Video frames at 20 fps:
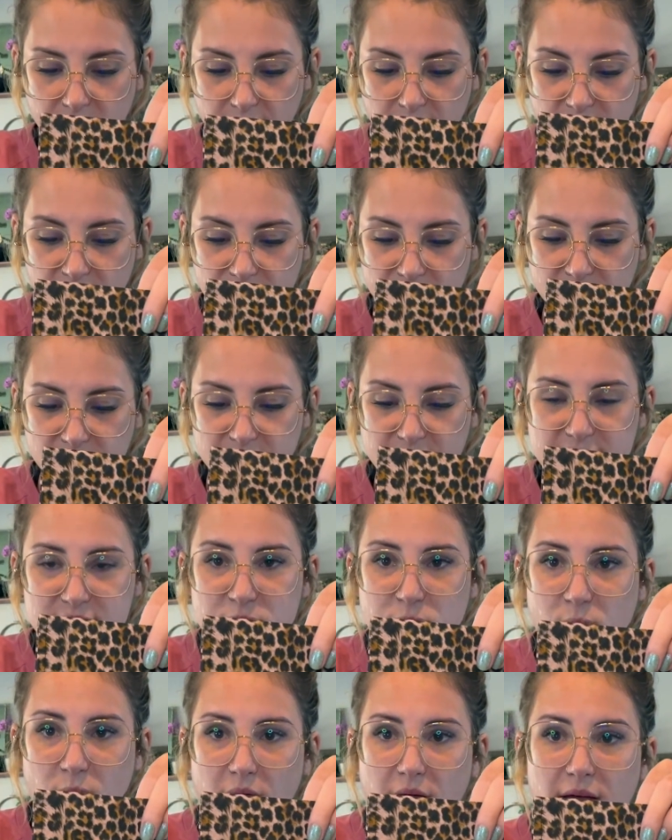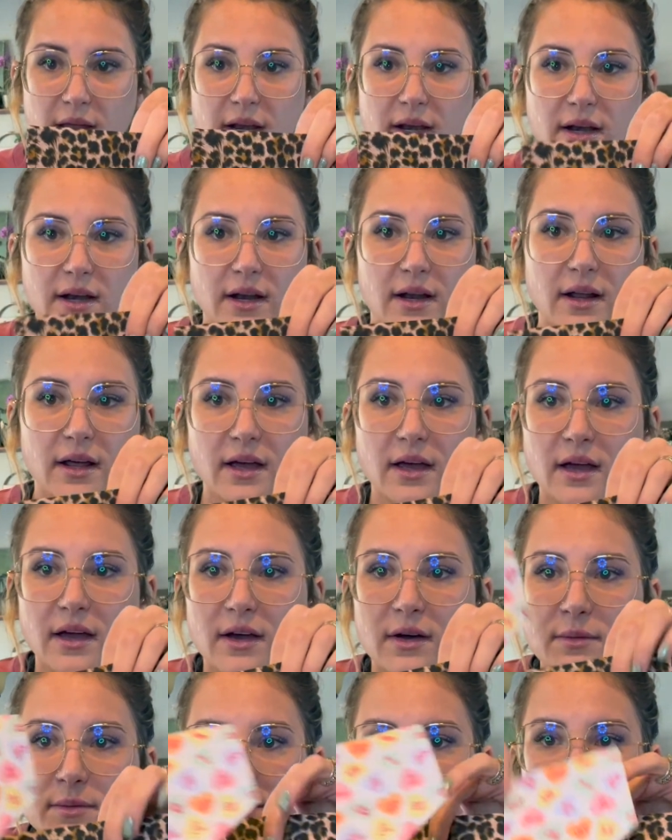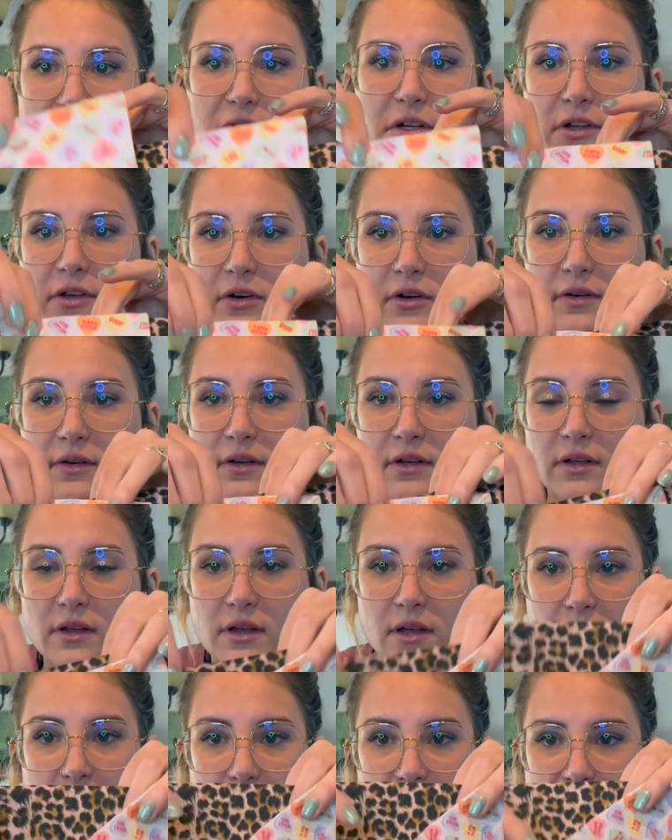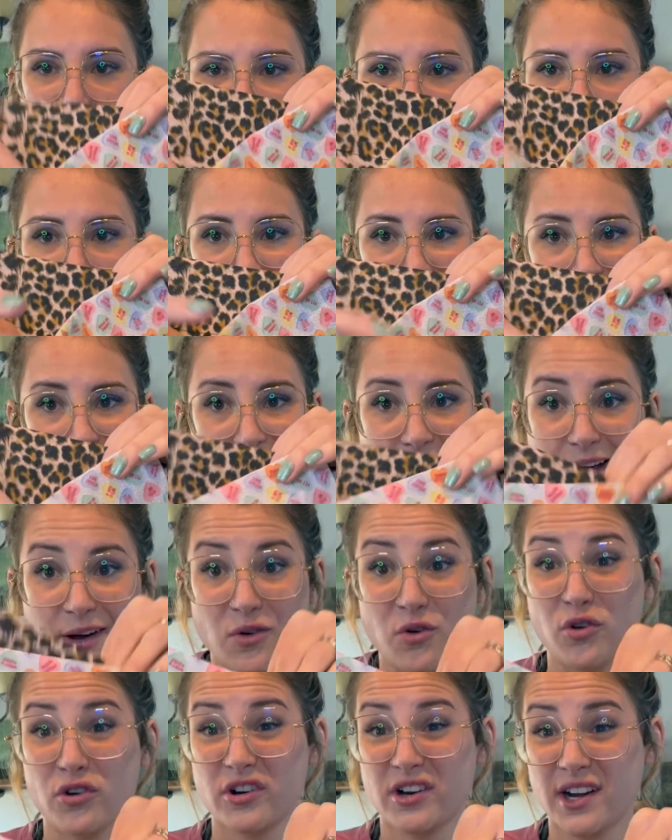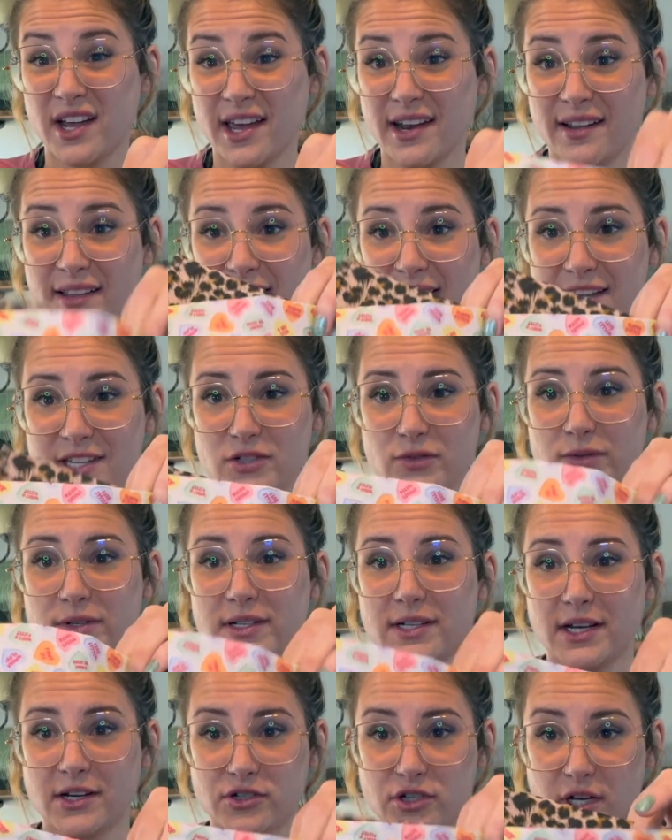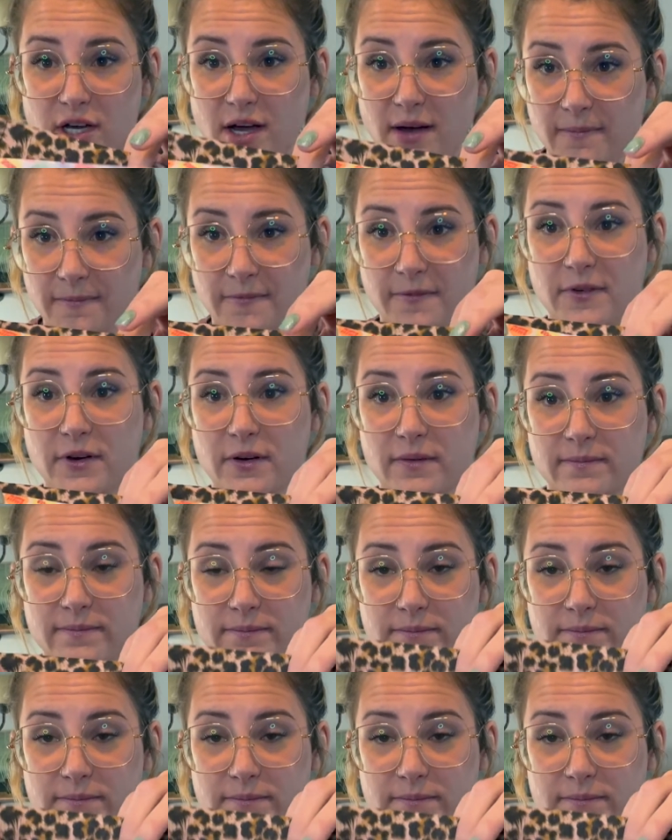And then this one, what's her little this one actually I ordered kind of late, so it didn't actually come for